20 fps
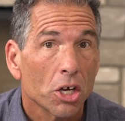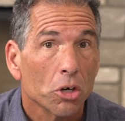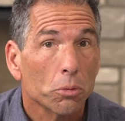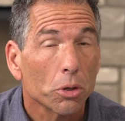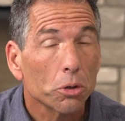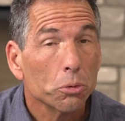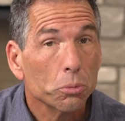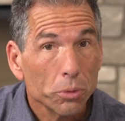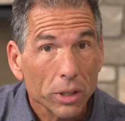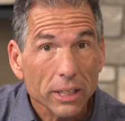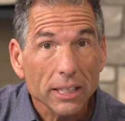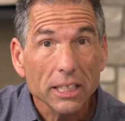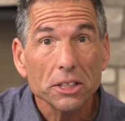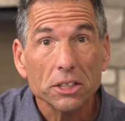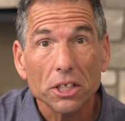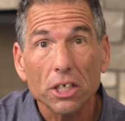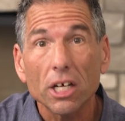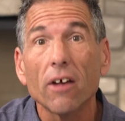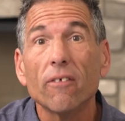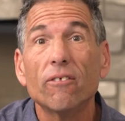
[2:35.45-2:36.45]
We're really
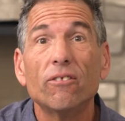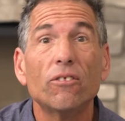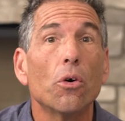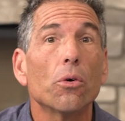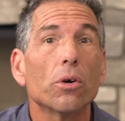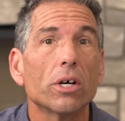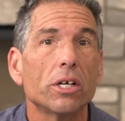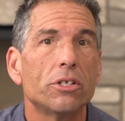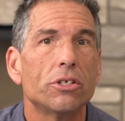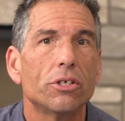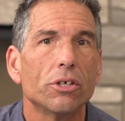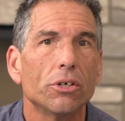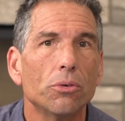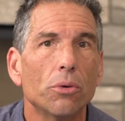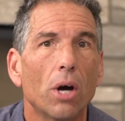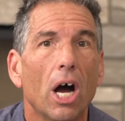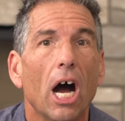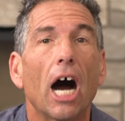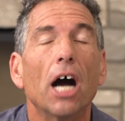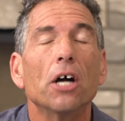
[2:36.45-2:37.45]
looking forward
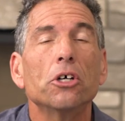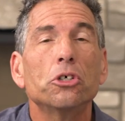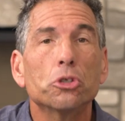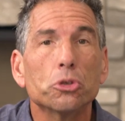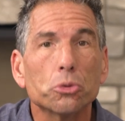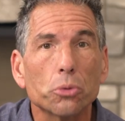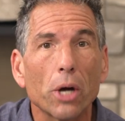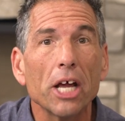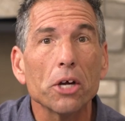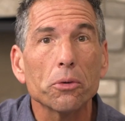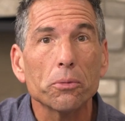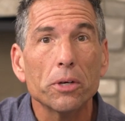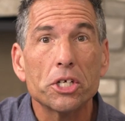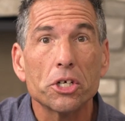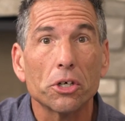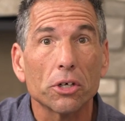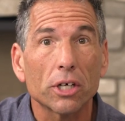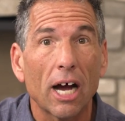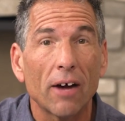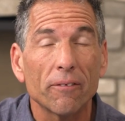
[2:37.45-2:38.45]
to a great
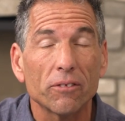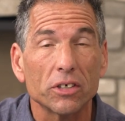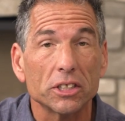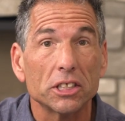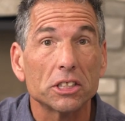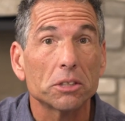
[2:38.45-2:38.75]
regional conference.